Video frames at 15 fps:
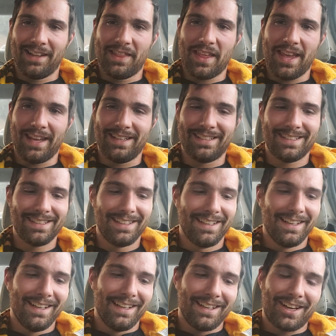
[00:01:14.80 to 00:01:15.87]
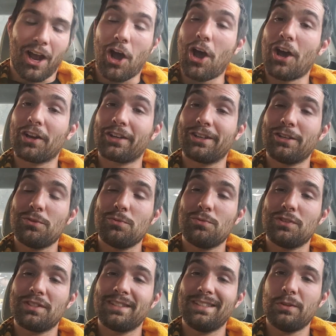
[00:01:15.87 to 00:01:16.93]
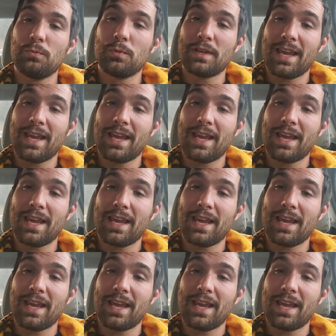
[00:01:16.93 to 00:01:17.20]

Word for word: and then Conner, you just you